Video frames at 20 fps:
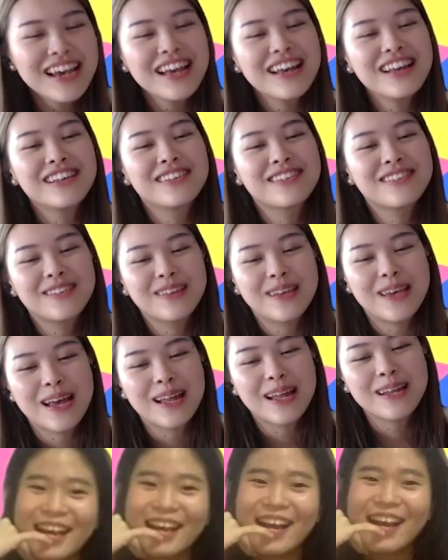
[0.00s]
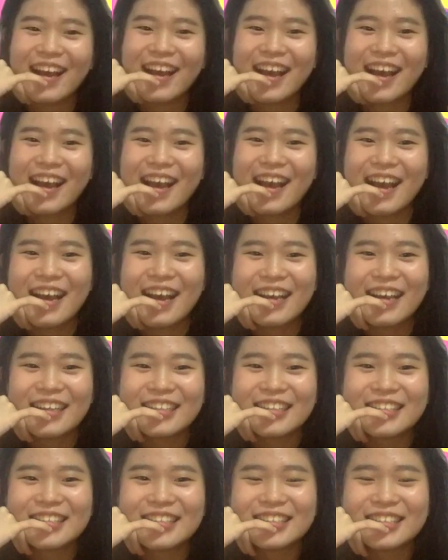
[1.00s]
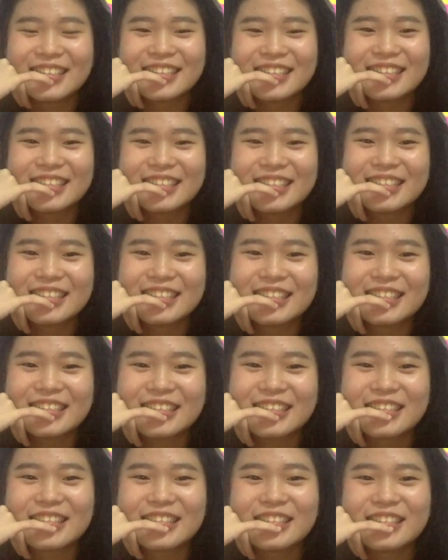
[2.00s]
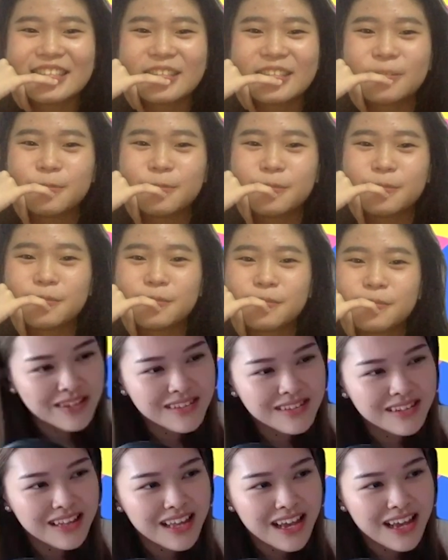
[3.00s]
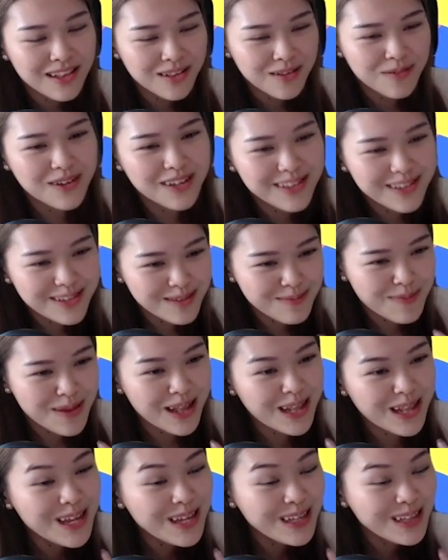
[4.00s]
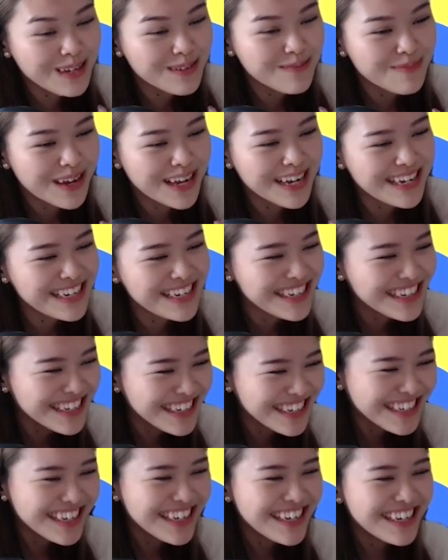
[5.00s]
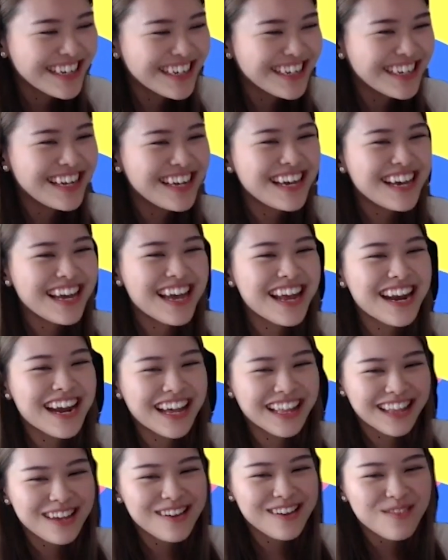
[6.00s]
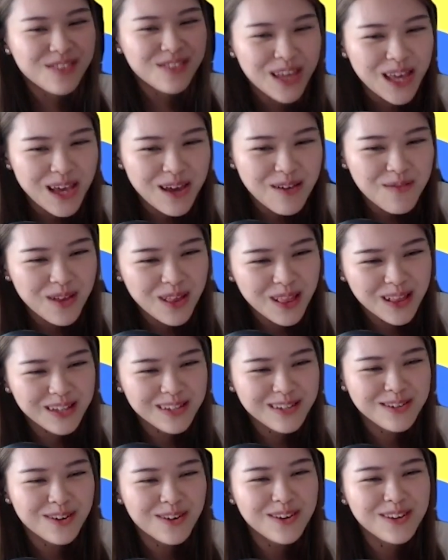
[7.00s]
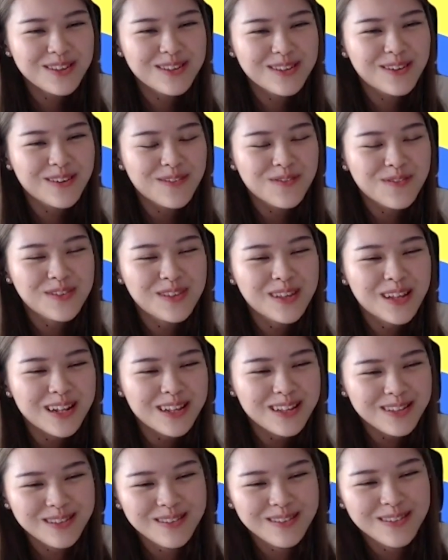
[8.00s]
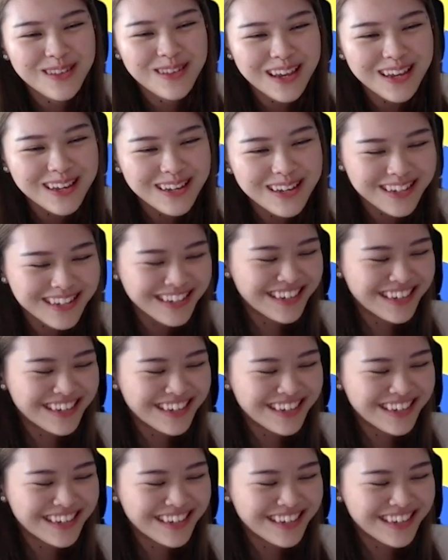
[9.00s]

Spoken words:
this? So yeah, that's something you have to talk to your parents about also, because they are the ones spending the money. And are they okay with the choice of studies you take?